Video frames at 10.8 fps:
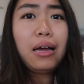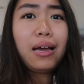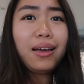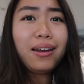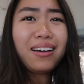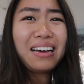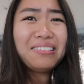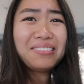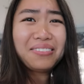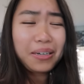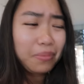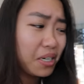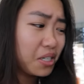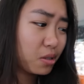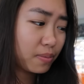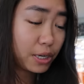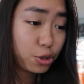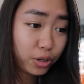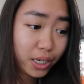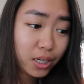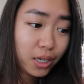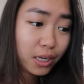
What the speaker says: And I don't know what I'm gonna do with my drink.